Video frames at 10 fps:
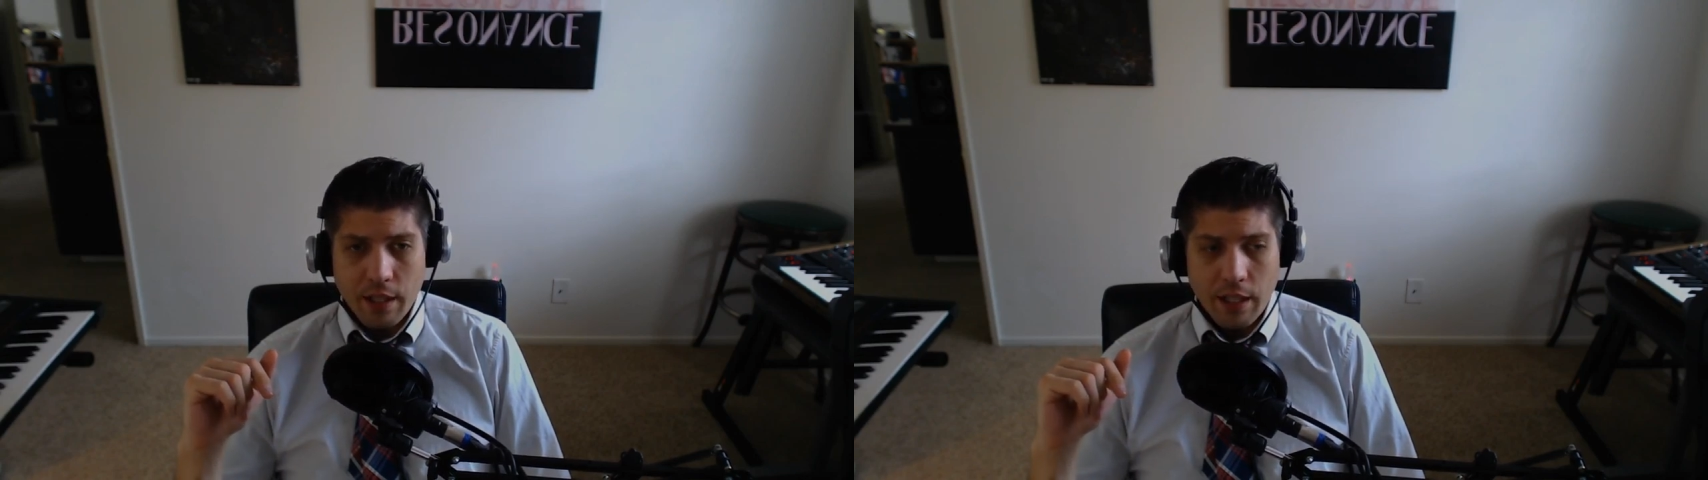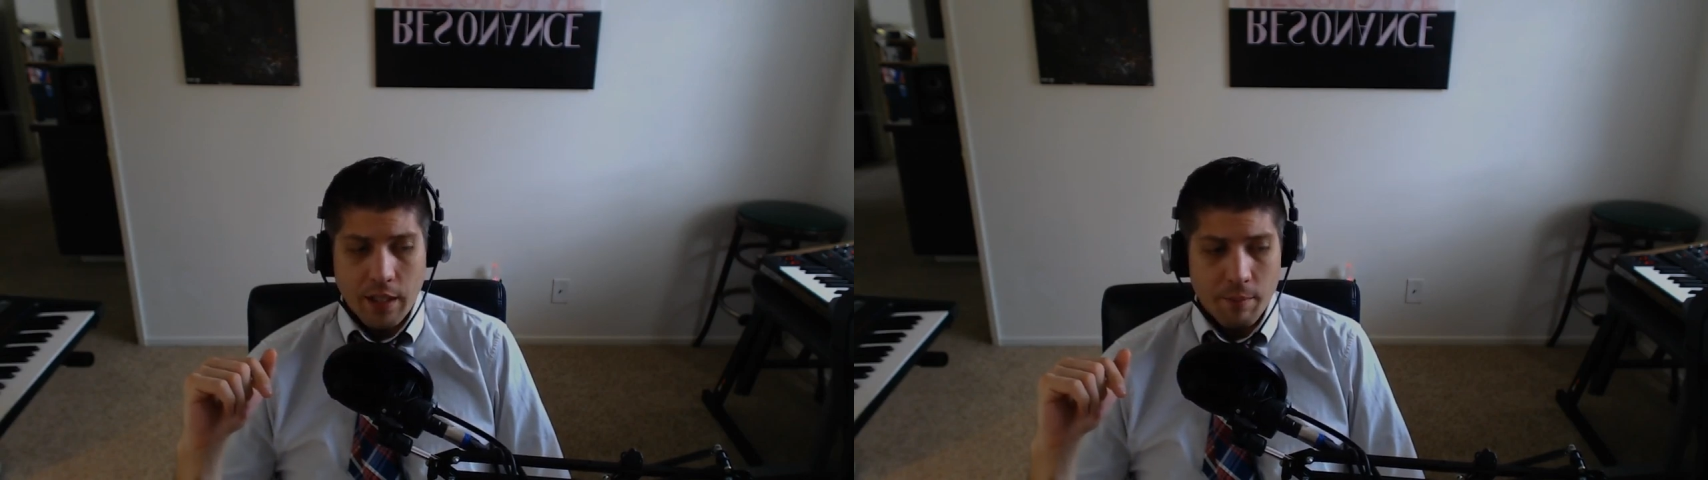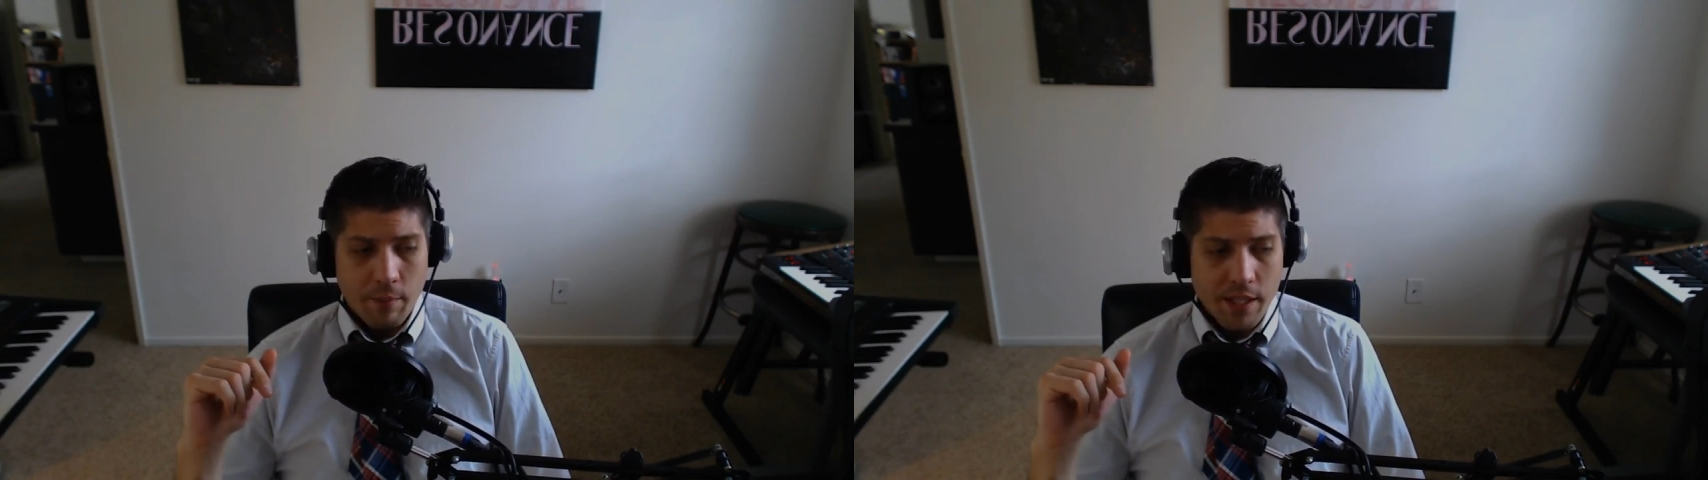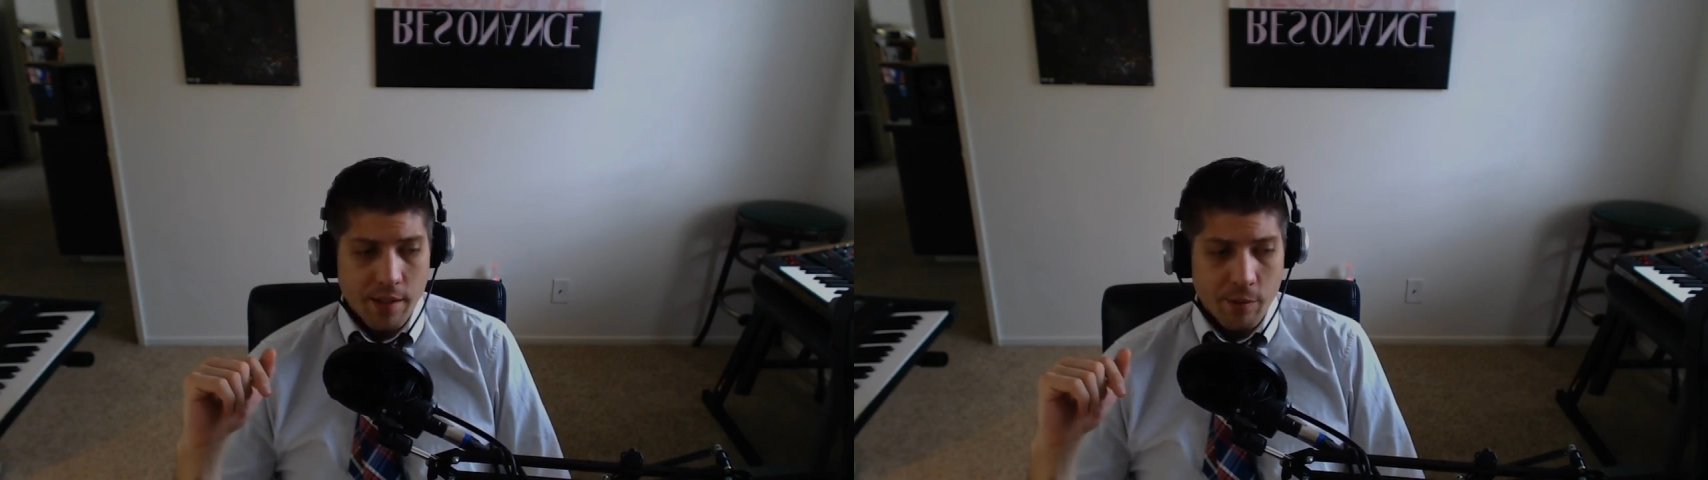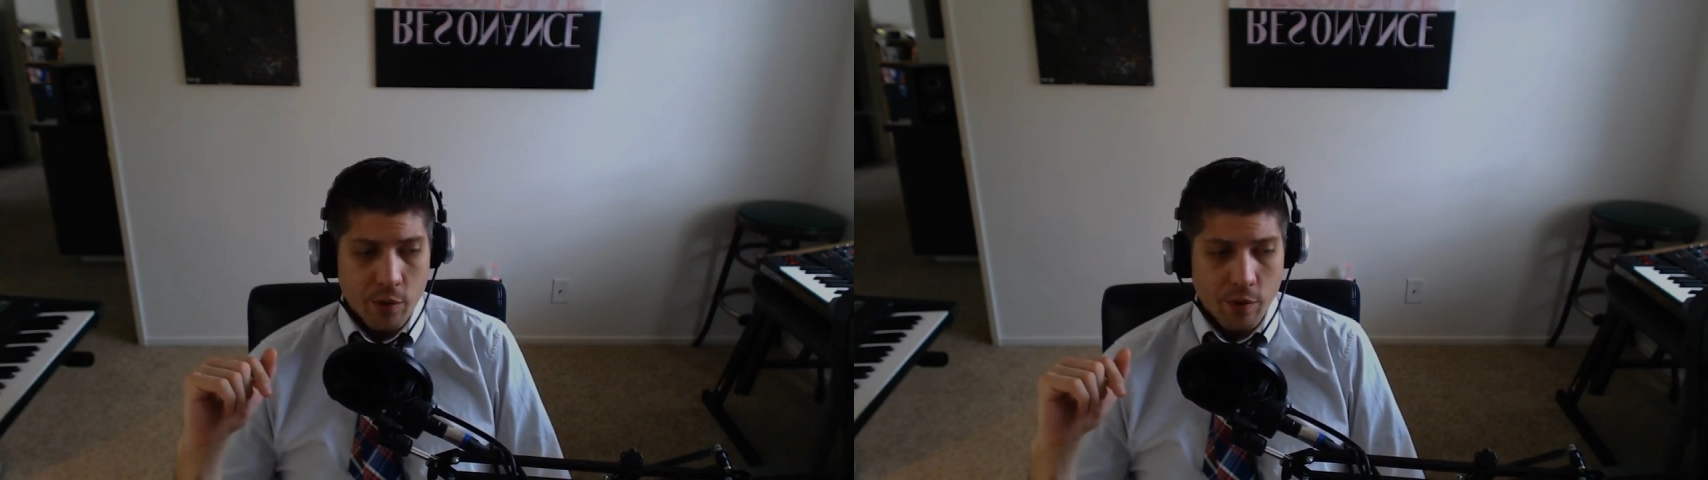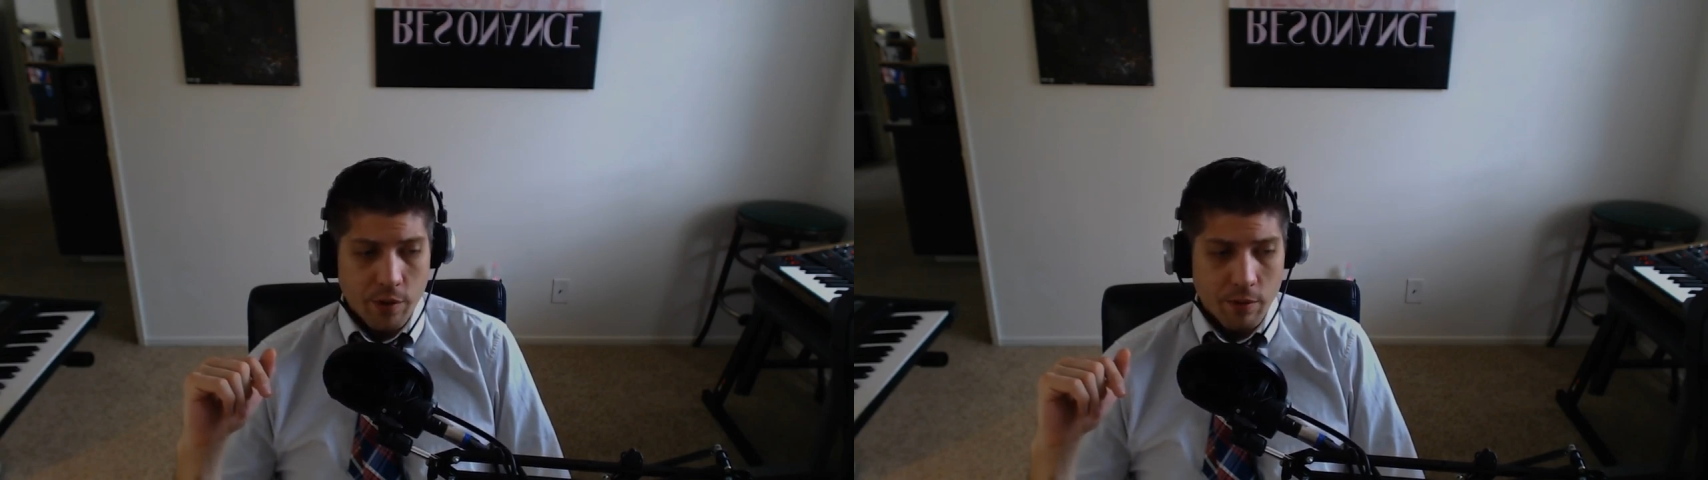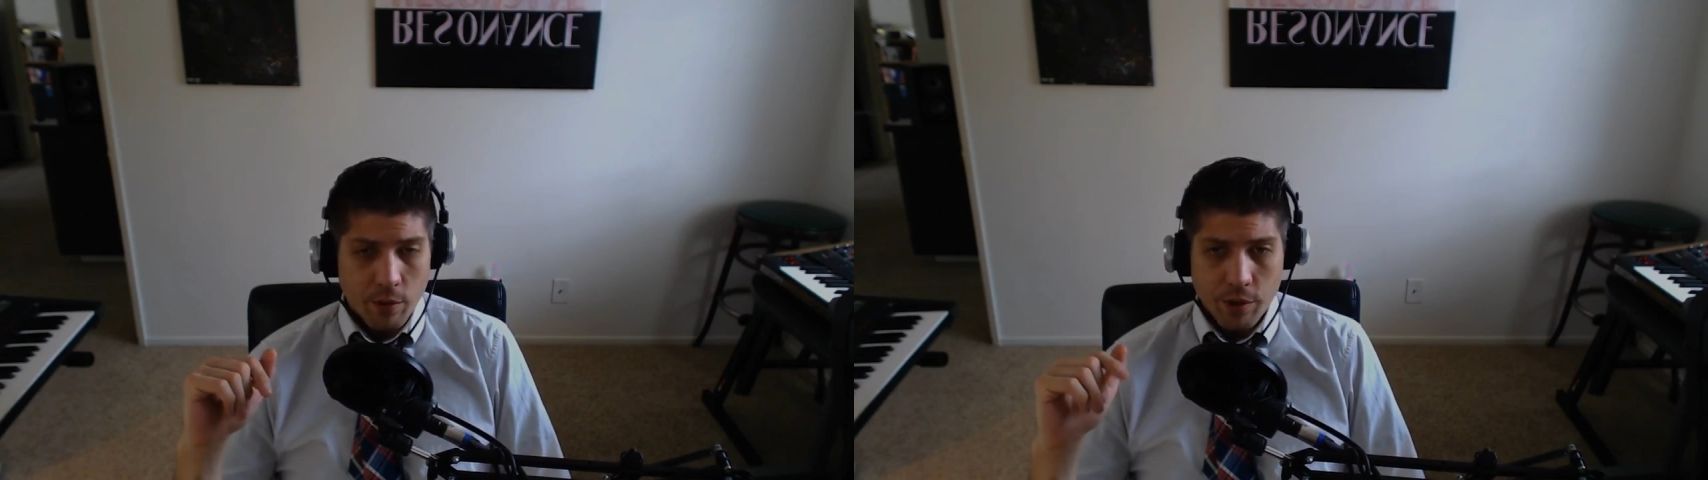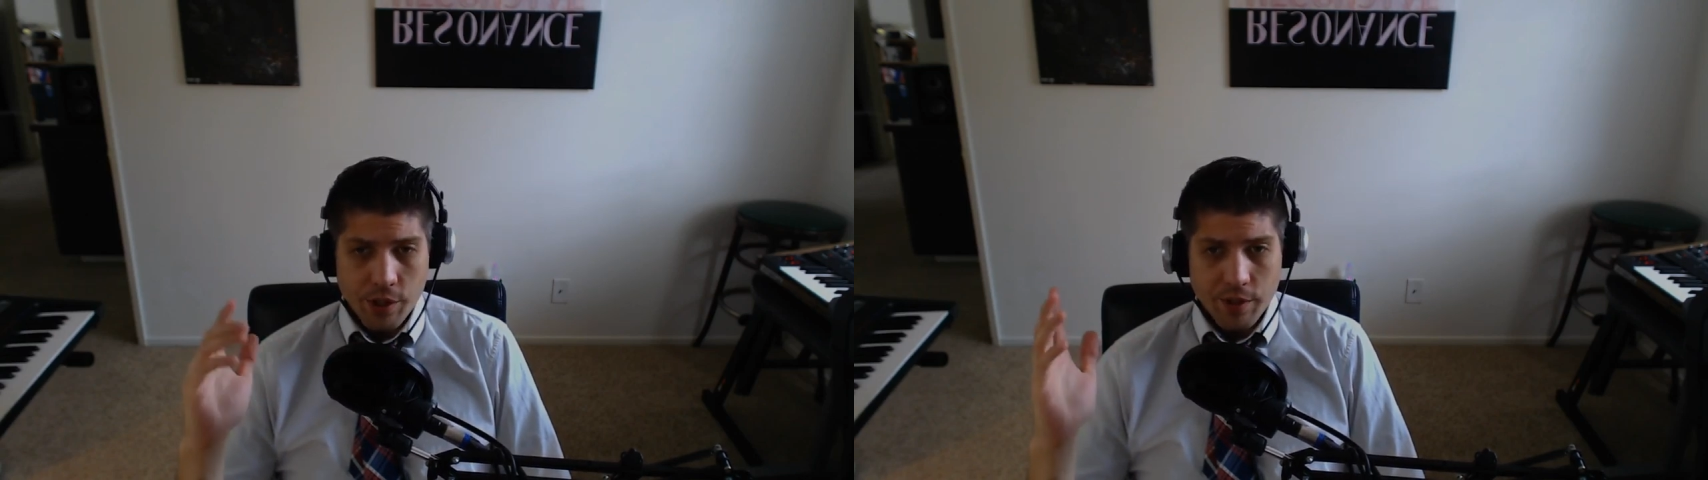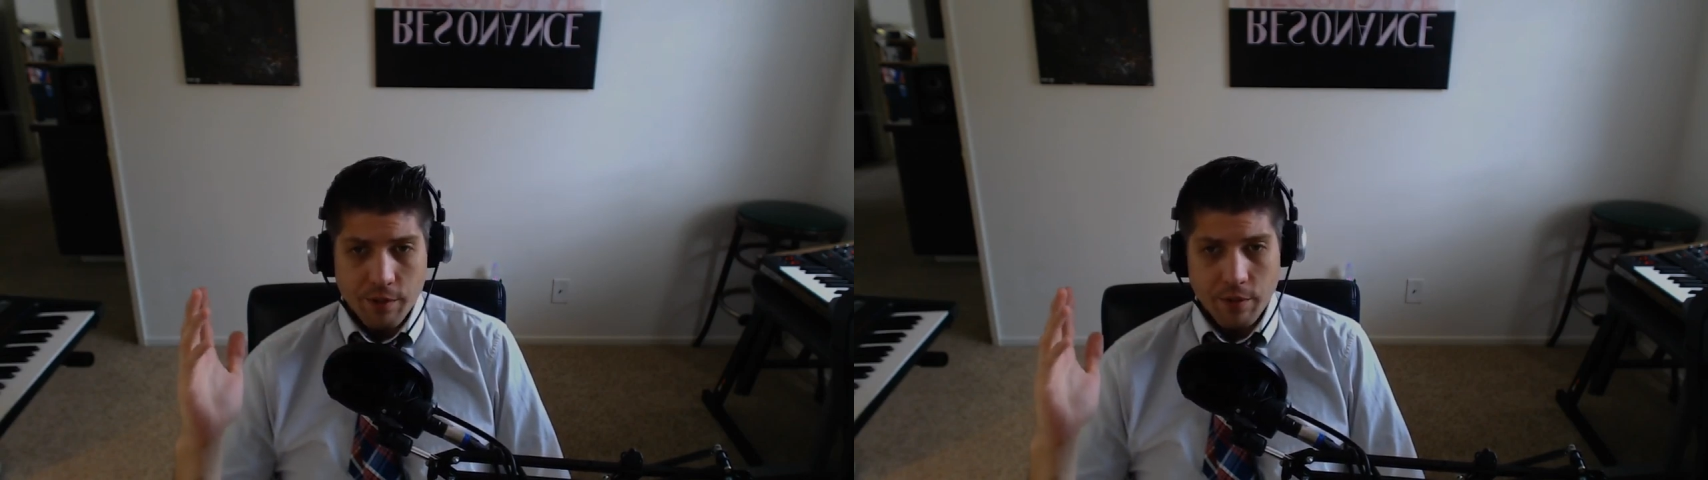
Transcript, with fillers: and Muslims, or or just